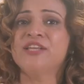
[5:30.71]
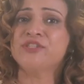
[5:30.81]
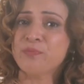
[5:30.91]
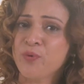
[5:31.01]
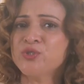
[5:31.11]

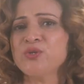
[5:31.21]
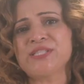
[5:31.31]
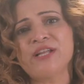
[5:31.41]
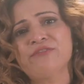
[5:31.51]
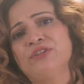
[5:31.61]
Support
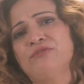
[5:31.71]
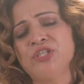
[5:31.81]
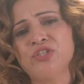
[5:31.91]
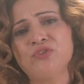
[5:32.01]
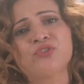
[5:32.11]
yourself with
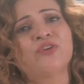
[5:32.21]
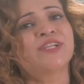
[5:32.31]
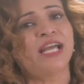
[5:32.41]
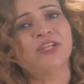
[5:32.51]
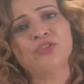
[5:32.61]
videos on
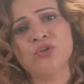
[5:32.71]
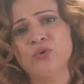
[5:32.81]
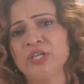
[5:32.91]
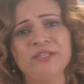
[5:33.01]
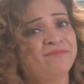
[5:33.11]
color
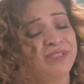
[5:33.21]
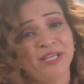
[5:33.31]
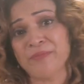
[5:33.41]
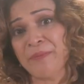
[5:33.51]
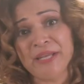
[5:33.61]
theory
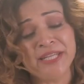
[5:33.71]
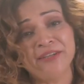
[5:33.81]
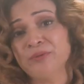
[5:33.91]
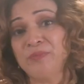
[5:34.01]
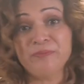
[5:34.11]
done by many
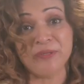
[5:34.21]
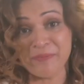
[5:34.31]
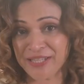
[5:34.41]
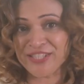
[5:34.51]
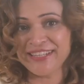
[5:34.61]
other people
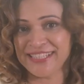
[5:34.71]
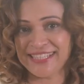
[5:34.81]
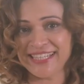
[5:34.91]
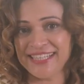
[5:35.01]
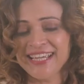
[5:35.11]

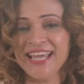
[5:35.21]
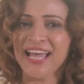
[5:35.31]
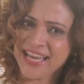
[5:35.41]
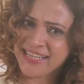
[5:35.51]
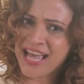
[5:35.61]
passionately
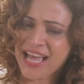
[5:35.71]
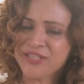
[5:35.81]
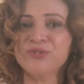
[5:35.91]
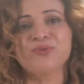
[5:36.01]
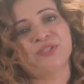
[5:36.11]
and
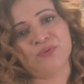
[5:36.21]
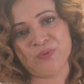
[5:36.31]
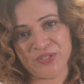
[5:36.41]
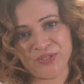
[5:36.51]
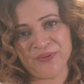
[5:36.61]
add to this
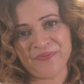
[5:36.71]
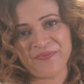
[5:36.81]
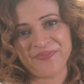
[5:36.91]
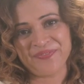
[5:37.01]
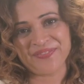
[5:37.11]
video.
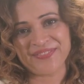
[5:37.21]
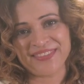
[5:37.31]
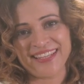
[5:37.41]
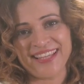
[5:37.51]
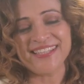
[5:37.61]

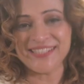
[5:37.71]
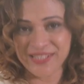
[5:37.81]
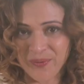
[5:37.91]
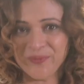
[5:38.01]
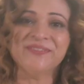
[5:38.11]

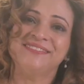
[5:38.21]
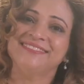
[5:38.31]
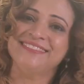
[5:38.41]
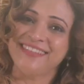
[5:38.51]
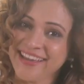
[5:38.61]
So
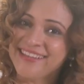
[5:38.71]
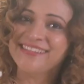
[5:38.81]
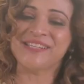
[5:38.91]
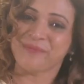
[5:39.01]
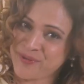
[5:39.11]
like,
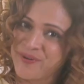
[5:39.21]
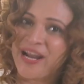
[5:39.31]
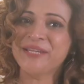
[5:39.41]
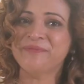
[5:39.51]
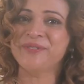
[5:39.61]

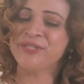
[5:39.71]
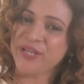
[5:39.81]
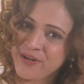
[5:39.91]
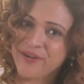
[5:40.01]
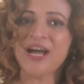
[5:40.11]
subscribe,
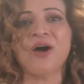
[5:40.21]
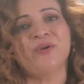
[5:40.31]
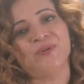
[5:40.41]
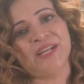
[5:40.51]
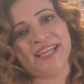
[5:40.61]
share how
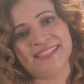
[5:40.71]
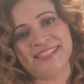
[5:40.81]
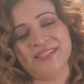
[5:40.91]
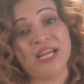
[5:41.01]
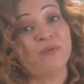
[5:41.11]
you liked
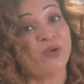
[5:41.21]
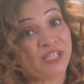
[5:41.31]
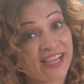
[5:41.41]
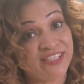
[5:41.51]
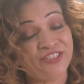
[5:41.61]
what
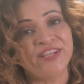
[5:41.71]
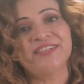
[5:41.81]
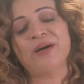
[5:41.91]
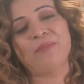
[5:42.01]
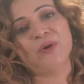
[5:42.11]
I
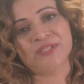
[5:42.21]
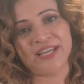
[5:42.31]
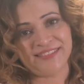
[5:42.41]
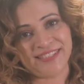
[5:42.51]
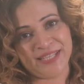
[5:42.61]
shared about
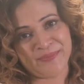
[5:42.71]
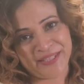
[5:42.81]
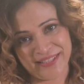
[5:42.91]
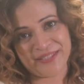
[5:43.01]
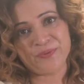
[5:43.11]
color schemes
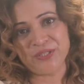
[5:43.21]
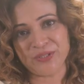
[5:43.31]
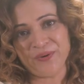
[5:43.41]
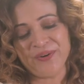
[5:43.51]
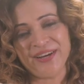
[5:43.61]
in this video.